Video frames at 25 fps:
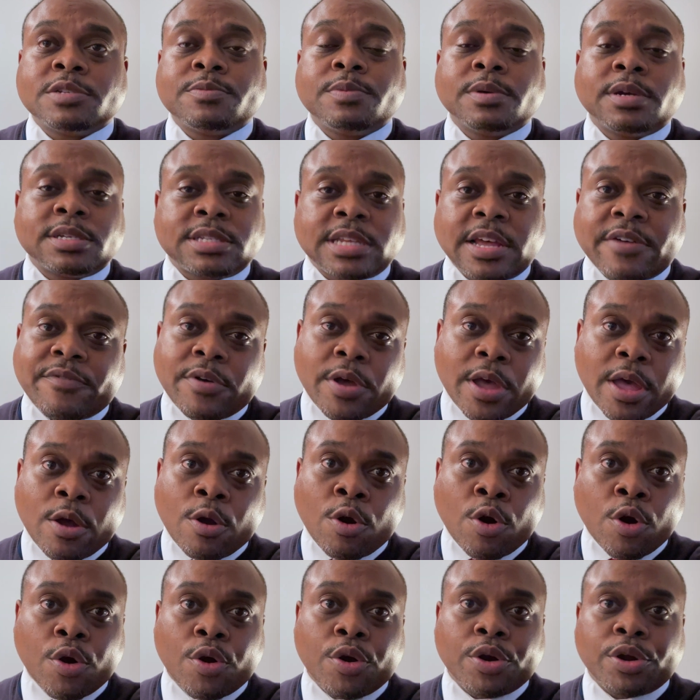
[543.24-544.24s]
because I've
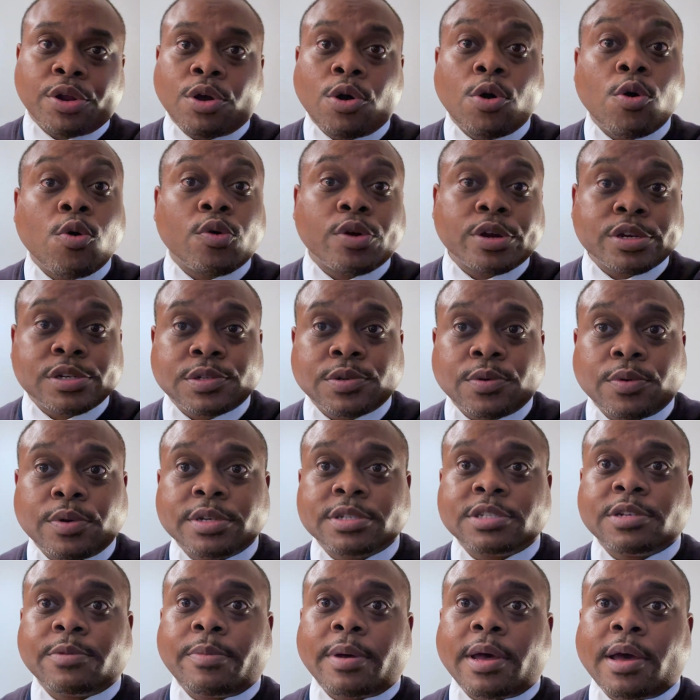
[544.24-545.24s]
heard horror
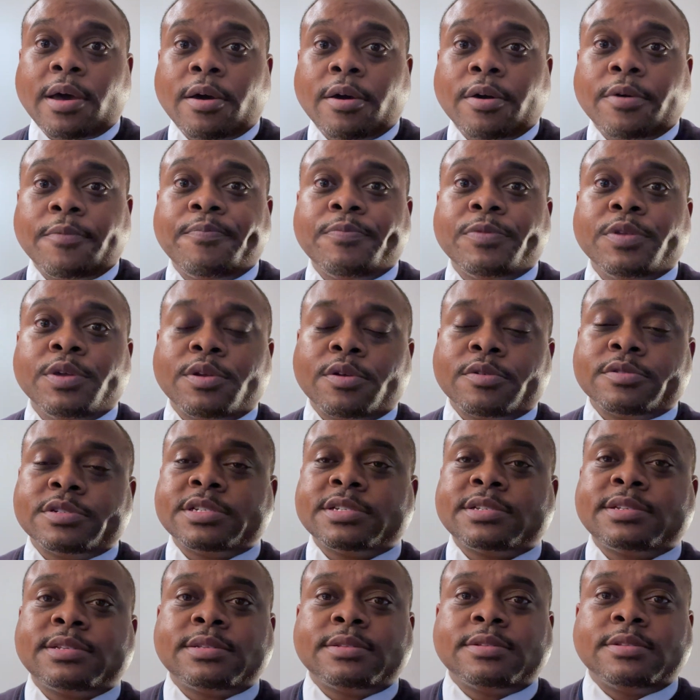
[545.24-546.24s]
stories about, you know,
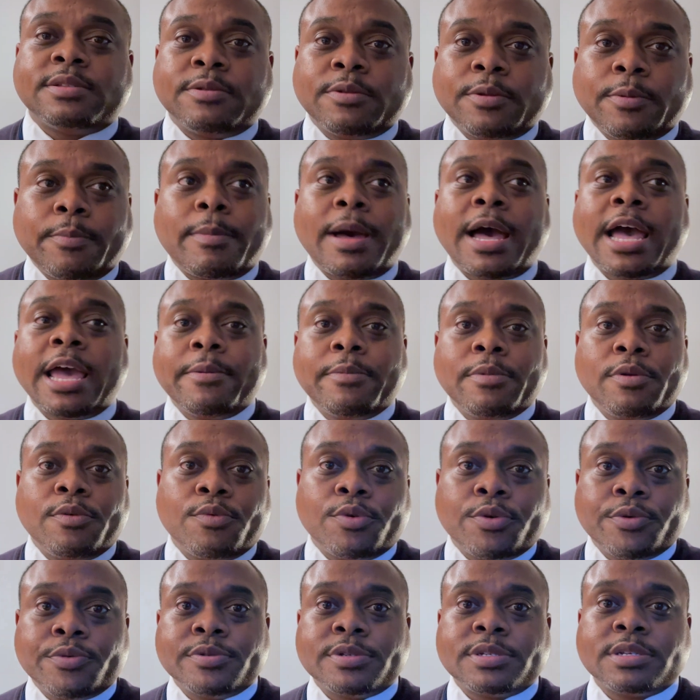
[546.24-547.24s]
just Miami
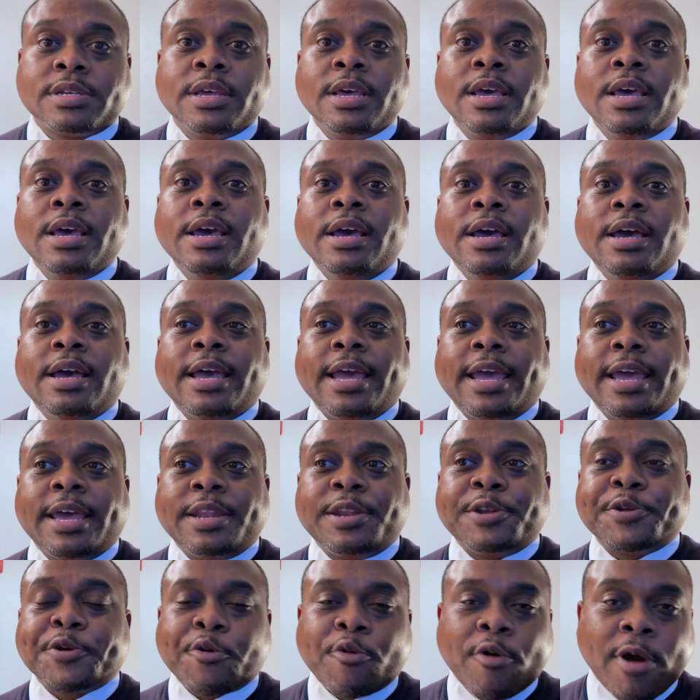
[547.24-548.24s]
routes
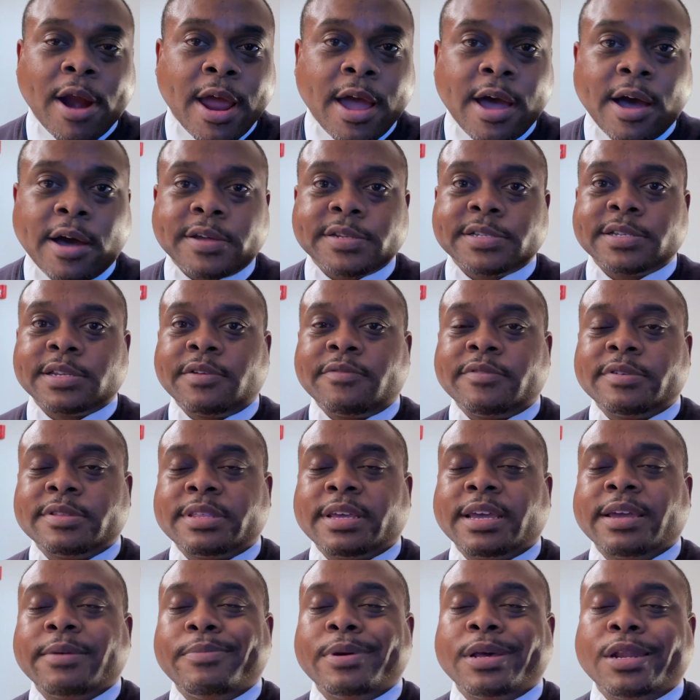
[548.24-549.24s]
and the crowds and
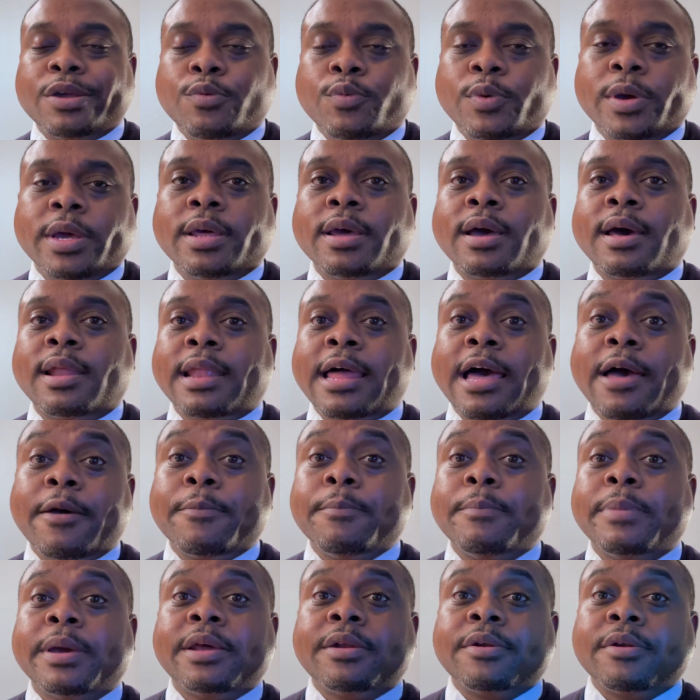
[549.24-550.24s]
everything, but it went a lot
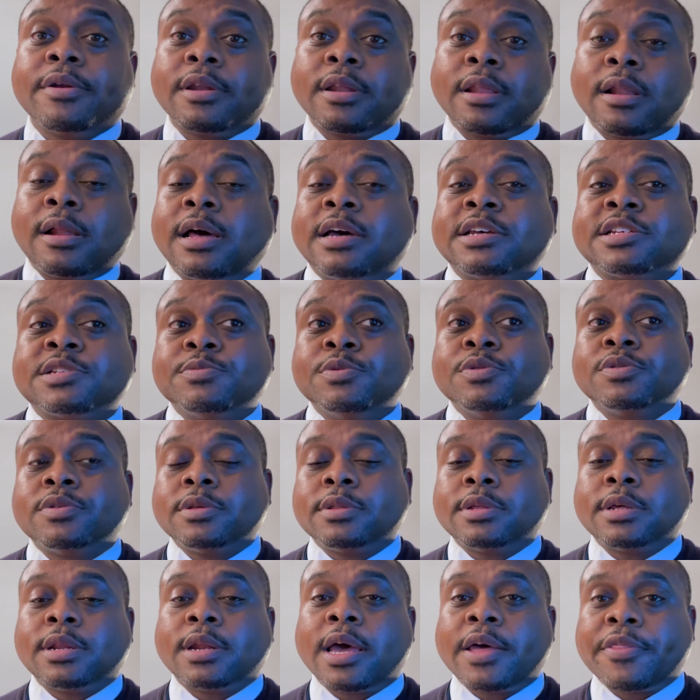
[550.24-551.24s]
better and a lot smoother
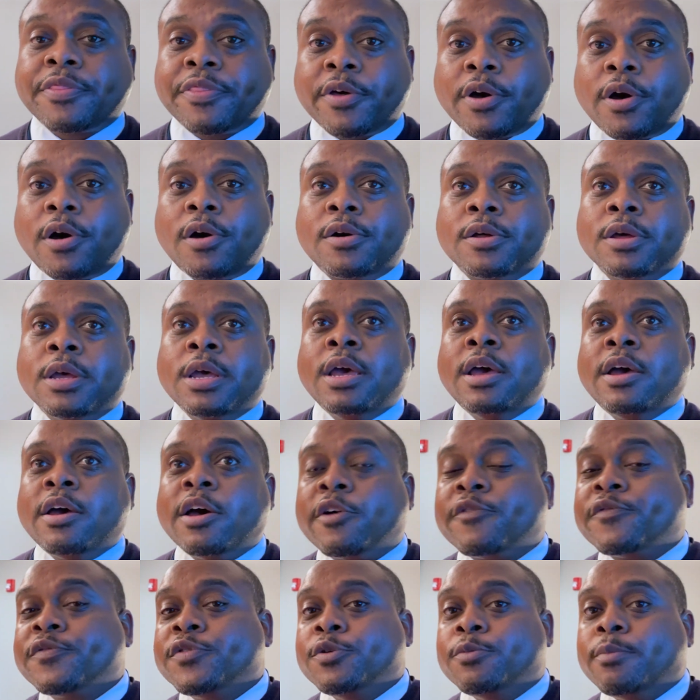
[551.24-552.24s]
than I thought. A
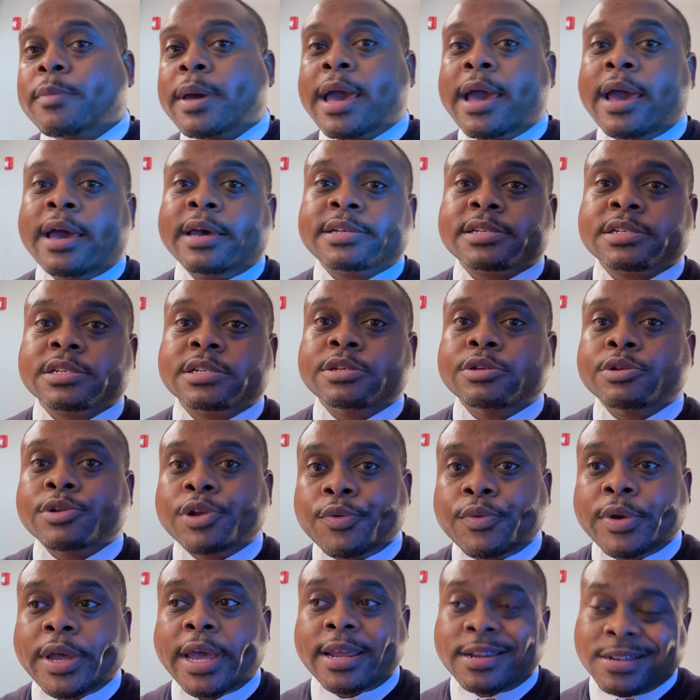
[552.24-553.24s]
few masks, you know,
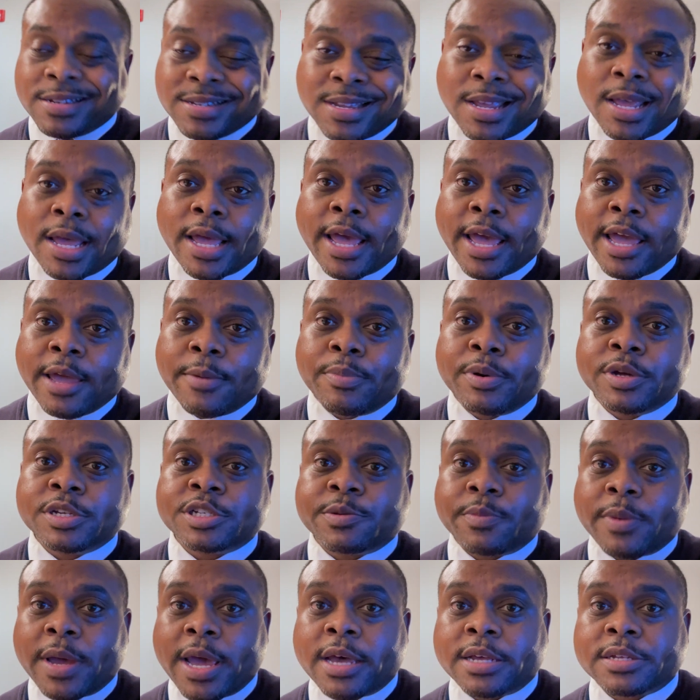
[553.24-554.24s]
we had to say, hey, put
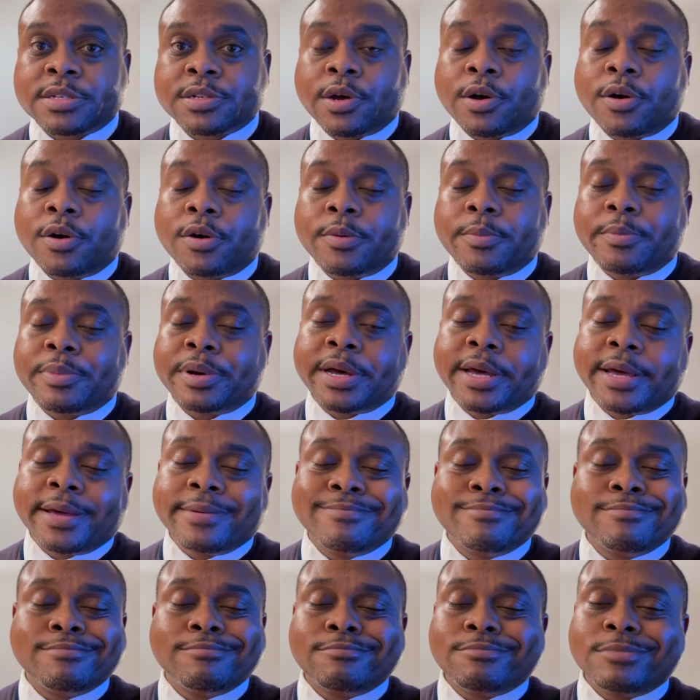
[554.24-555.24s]
your mask on,
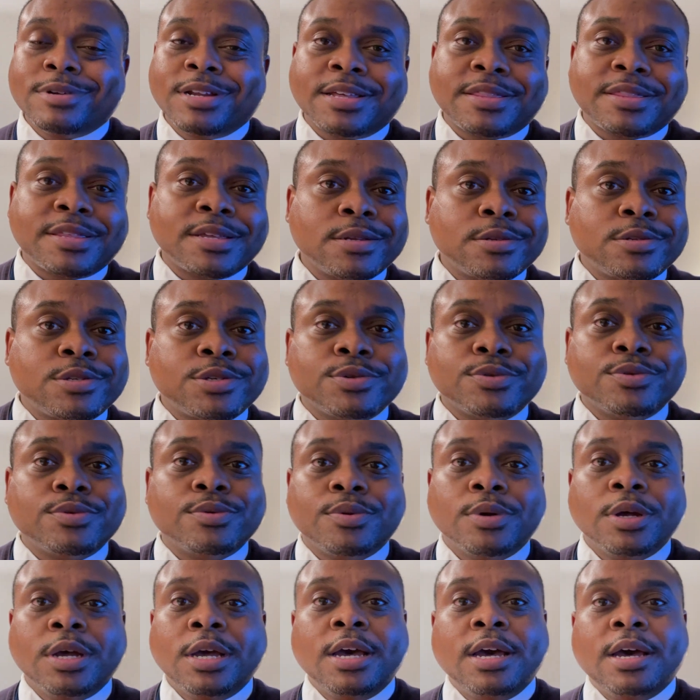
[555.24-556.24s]
but nothing
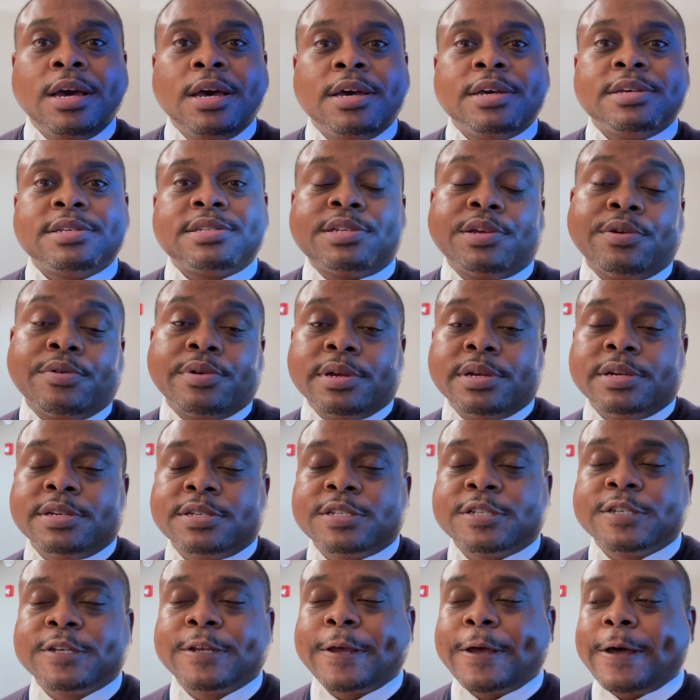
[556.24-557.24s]
too serious.